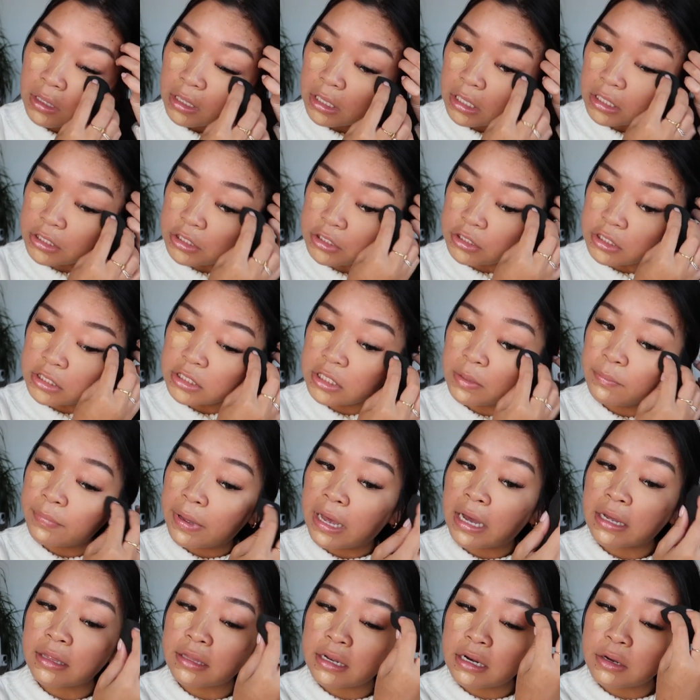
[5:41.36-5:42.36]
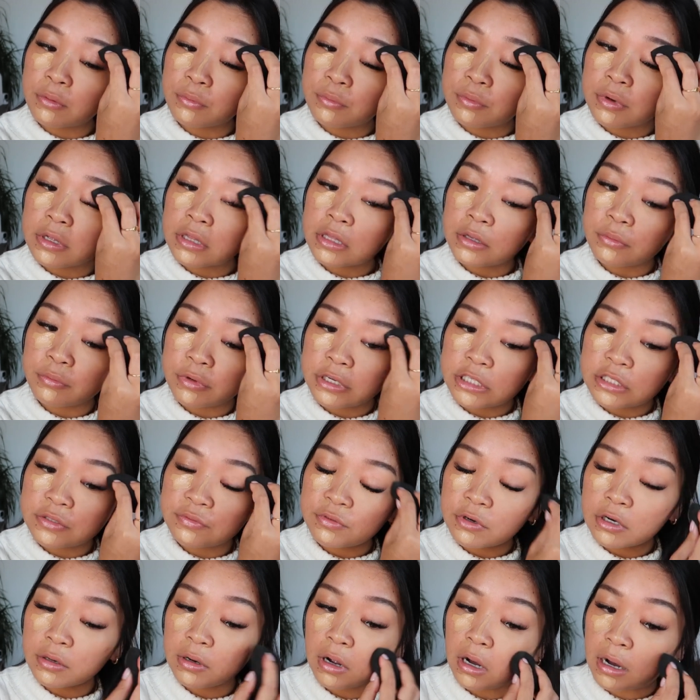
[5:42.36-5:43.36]
it's just a bag that I really reach
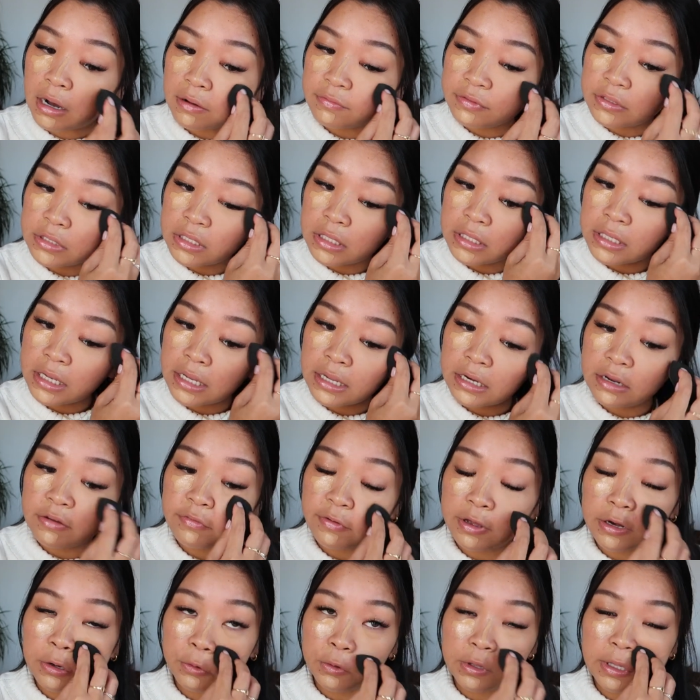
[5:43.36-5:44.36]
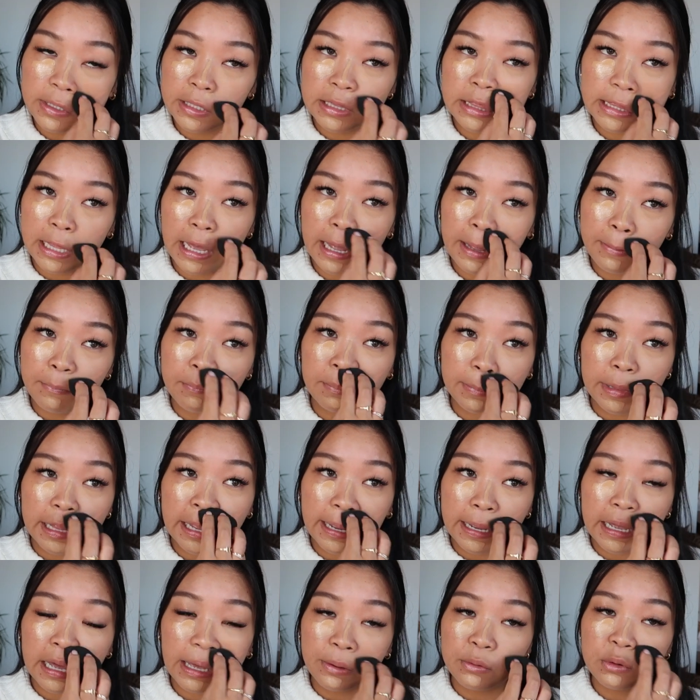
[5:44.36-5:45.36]
for often, and if I don't get that in
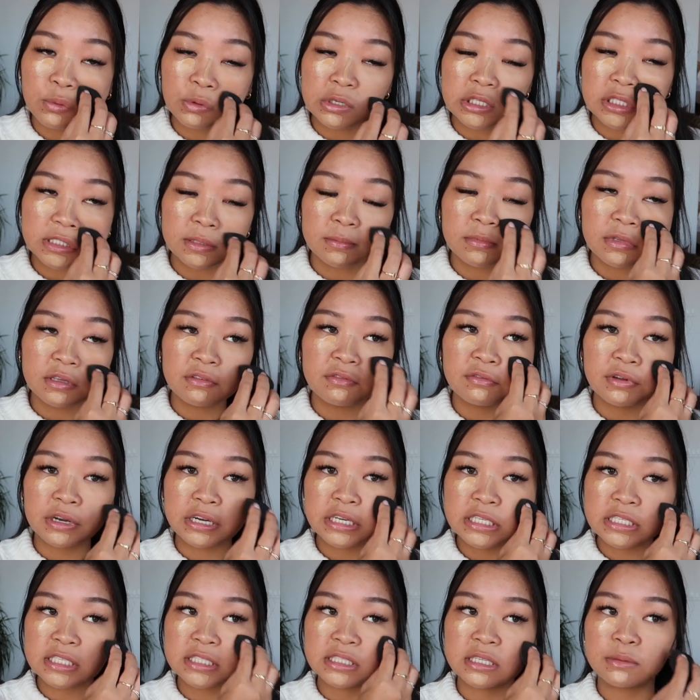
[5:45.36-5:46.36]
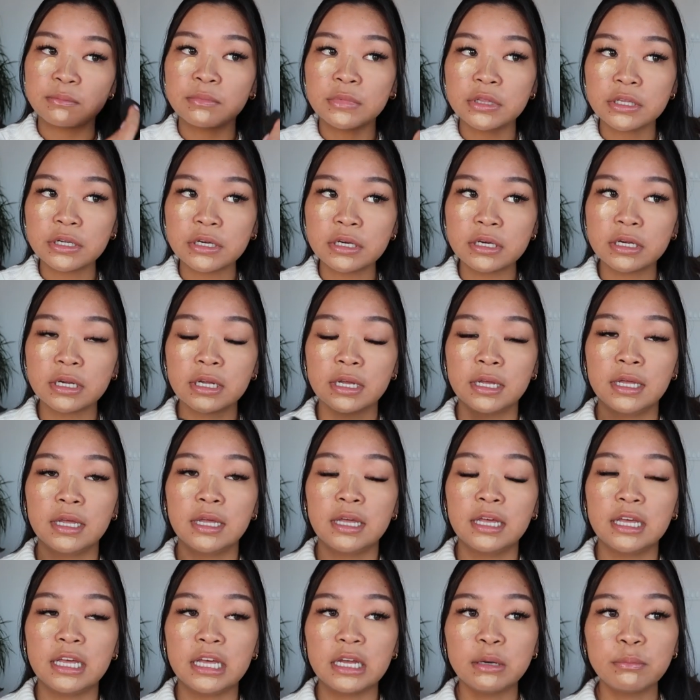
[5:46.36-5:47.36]
black, I would want something very similar
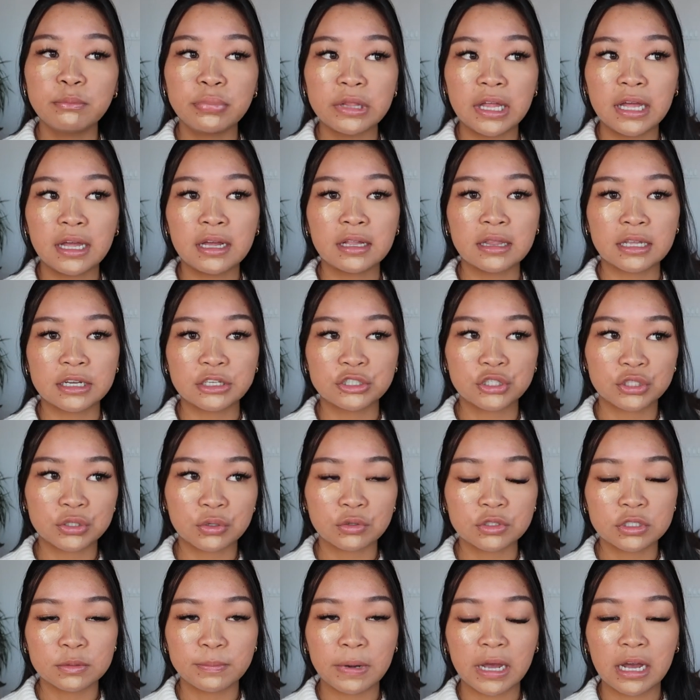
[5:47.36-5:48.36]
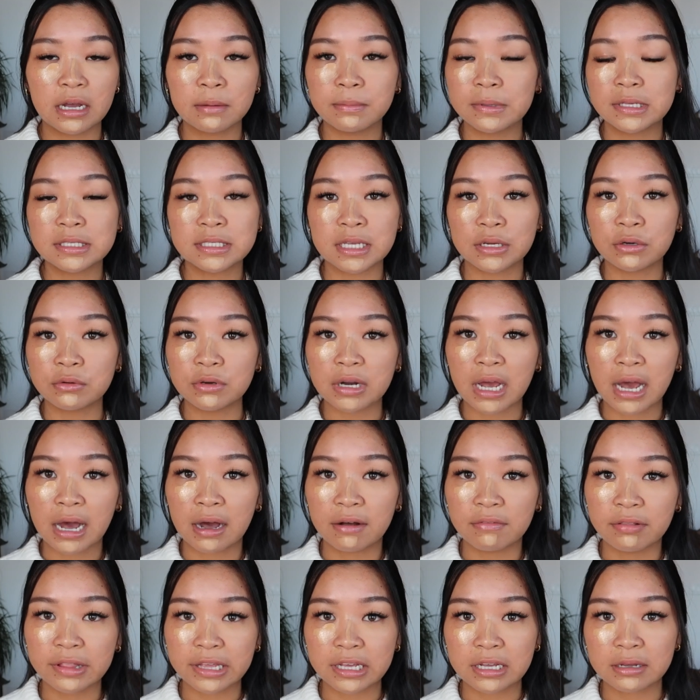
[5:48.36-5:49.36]
in black, like a shoulder bag, because I don't
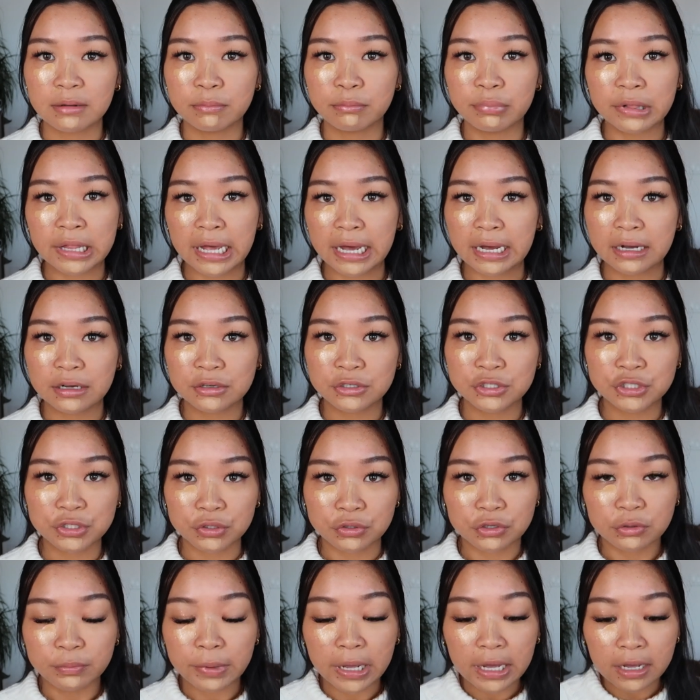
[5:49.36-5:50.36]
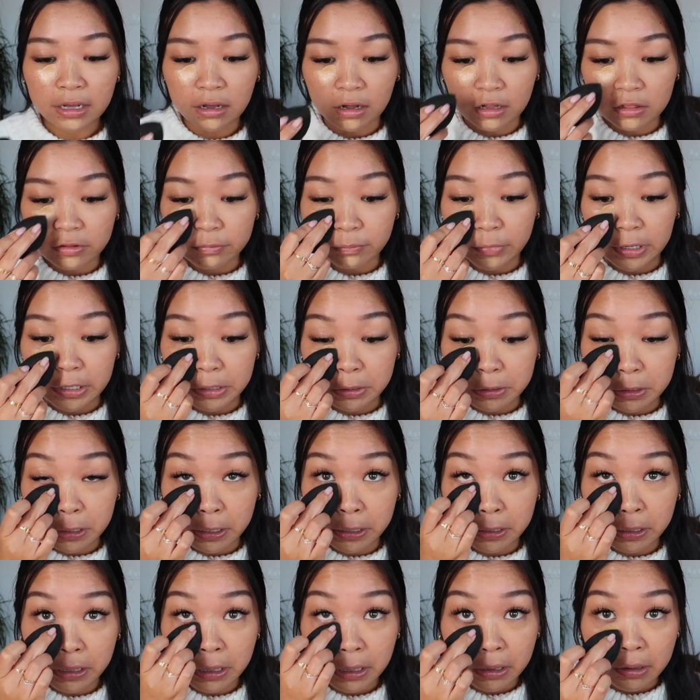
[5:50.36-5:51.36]
have like a black shoulder bag. All of mine are
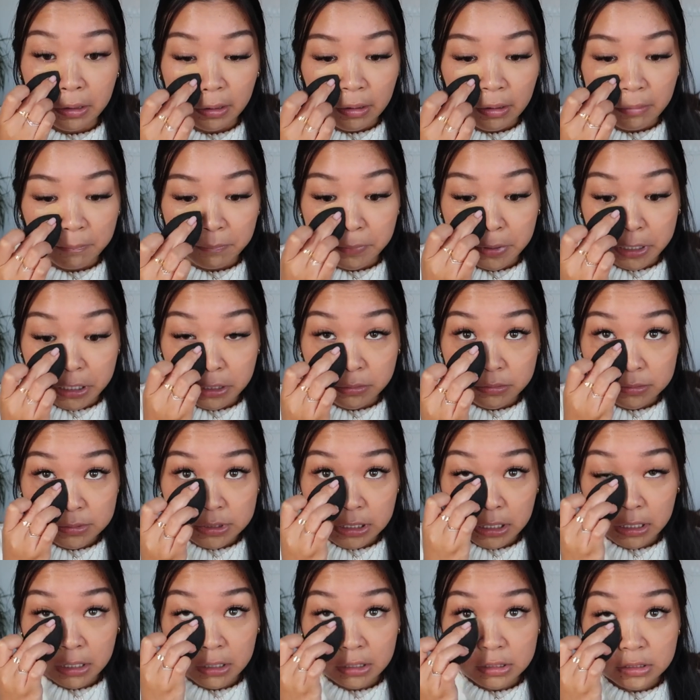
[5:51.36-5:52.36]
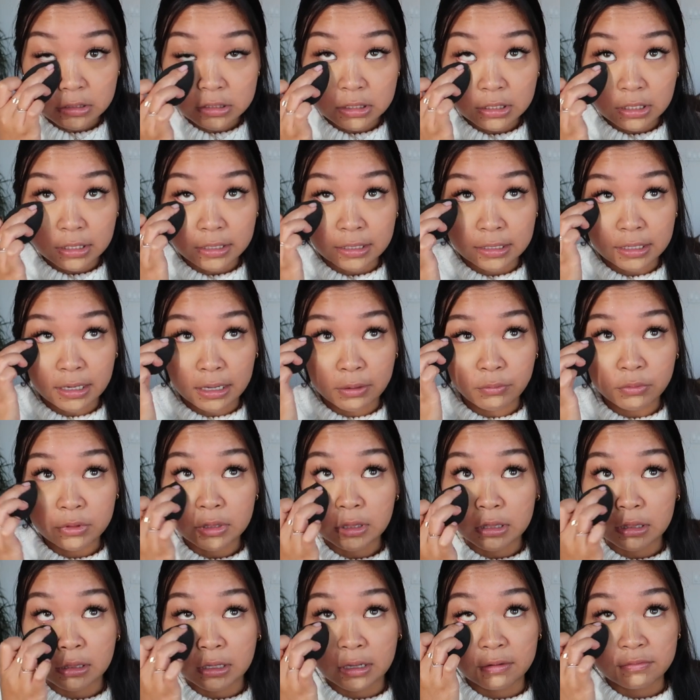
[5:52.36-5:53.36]
like medium sized, and I would
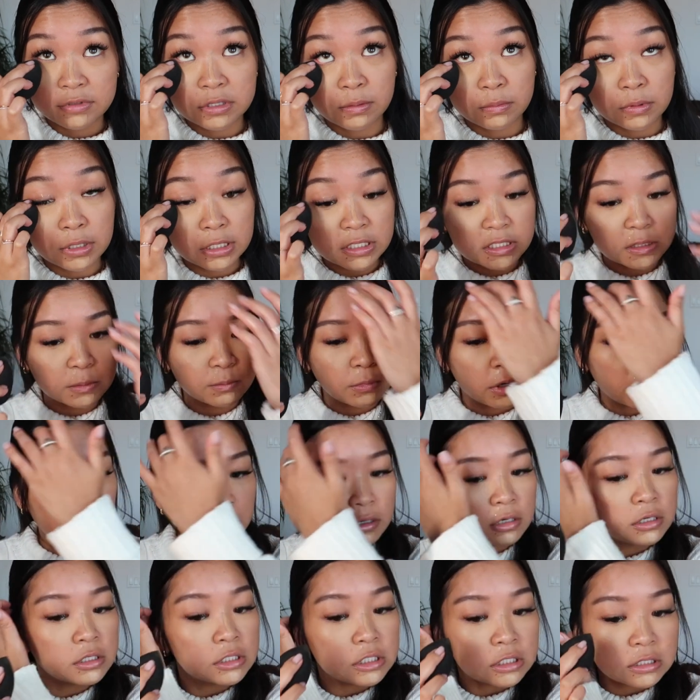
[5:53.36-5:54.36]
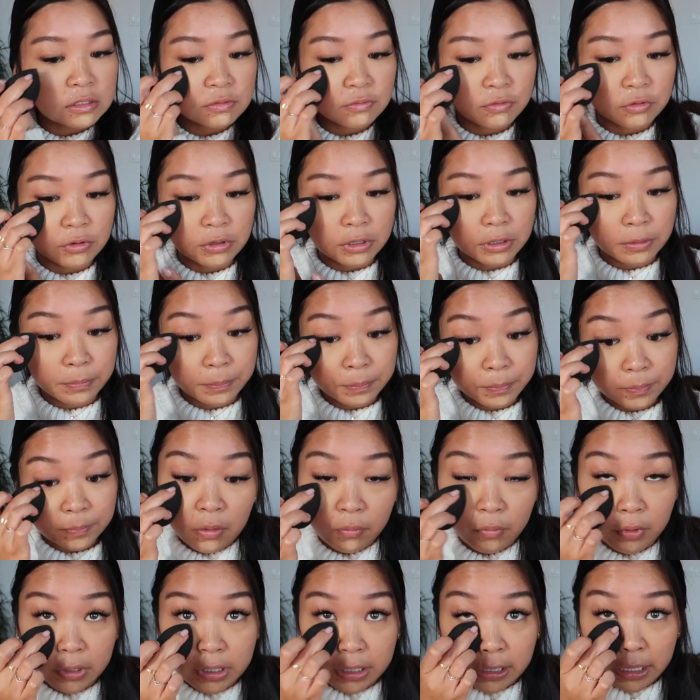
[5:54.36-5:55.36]
love something smaller just for
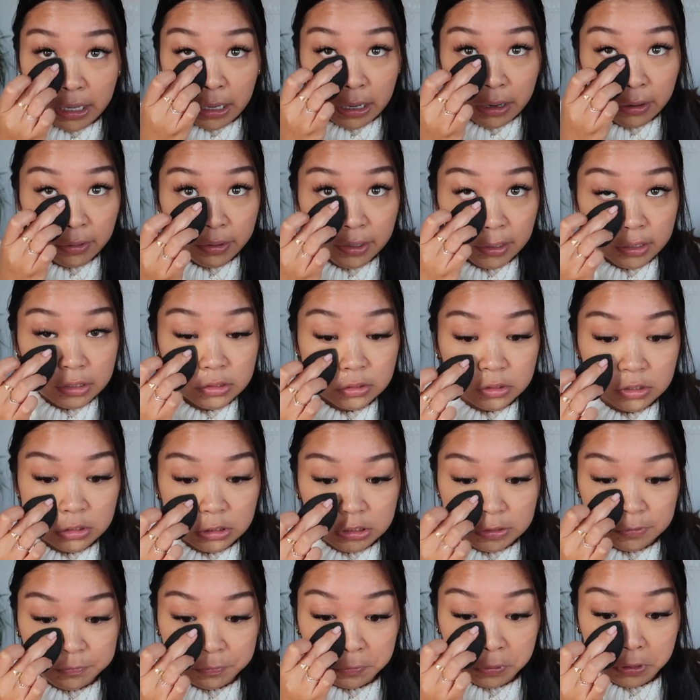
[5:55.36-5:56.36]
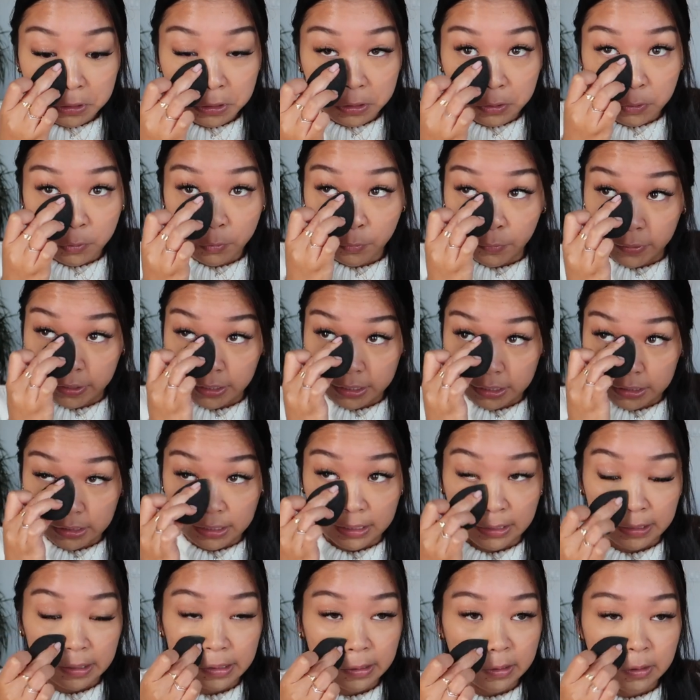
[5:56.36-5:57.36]
running errands or just for like a quick
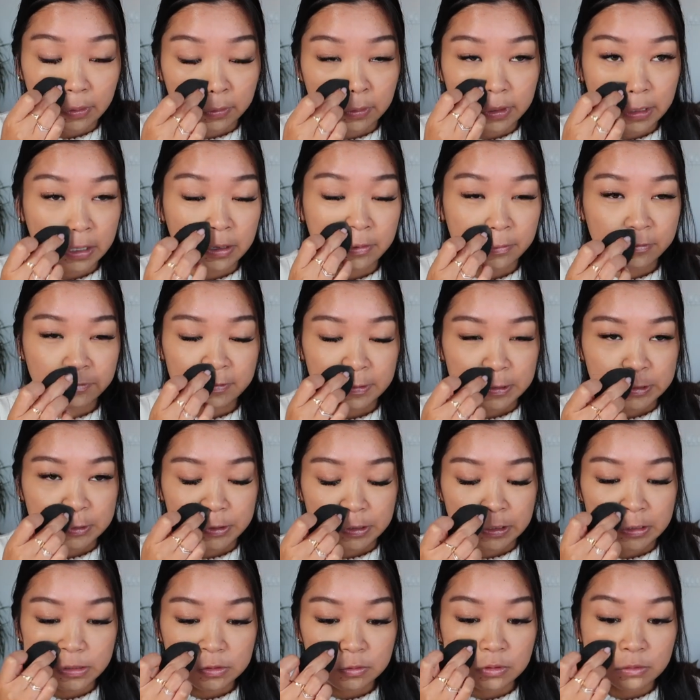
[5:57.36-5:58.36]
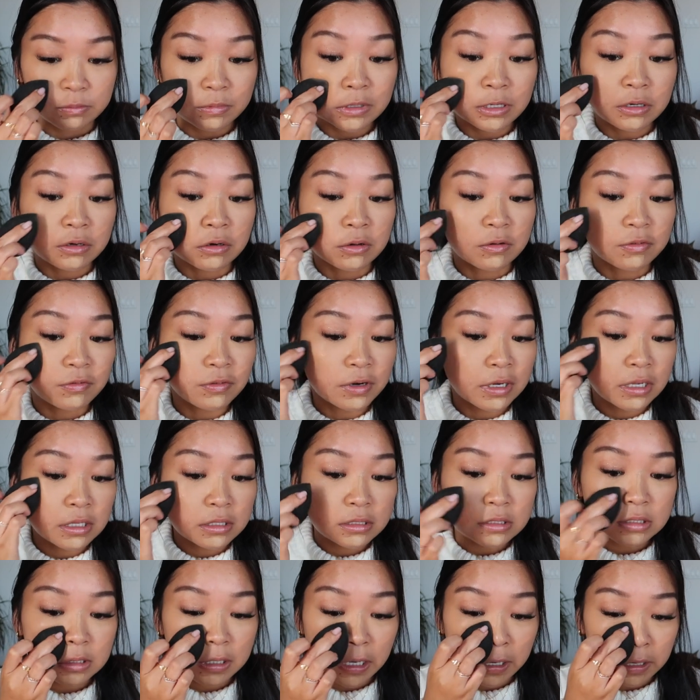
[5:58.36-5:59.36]
like going out for drinks with my
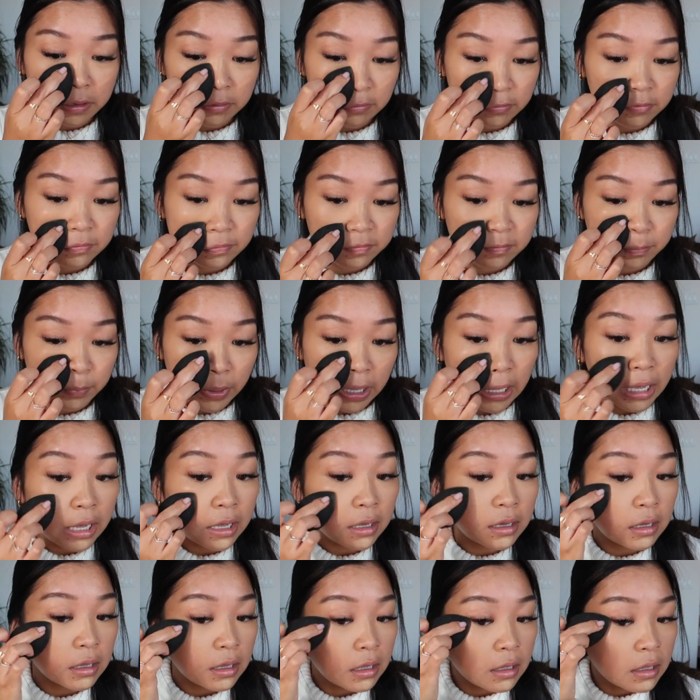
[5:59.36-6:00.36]
girlfriends kind of bag.